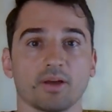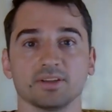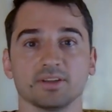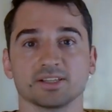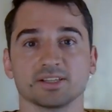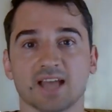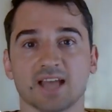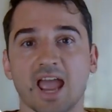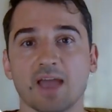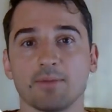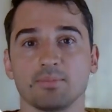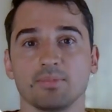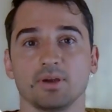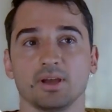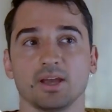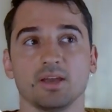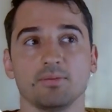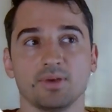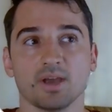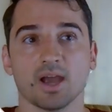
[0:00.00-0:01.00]
run this
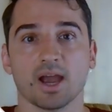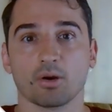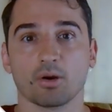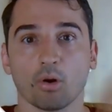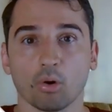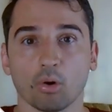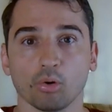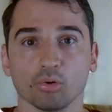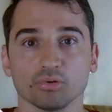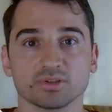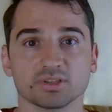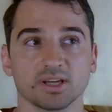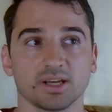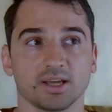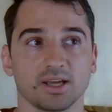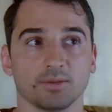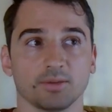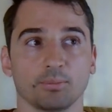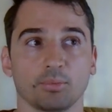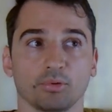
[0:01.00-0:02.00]
API
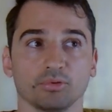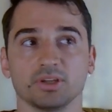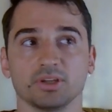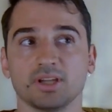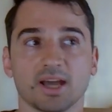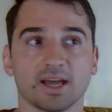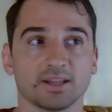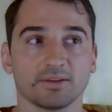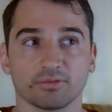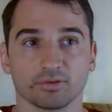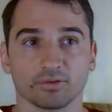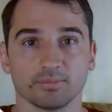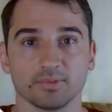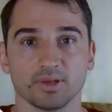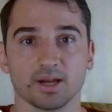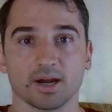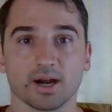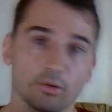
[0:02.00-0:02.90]
calls and pull the data from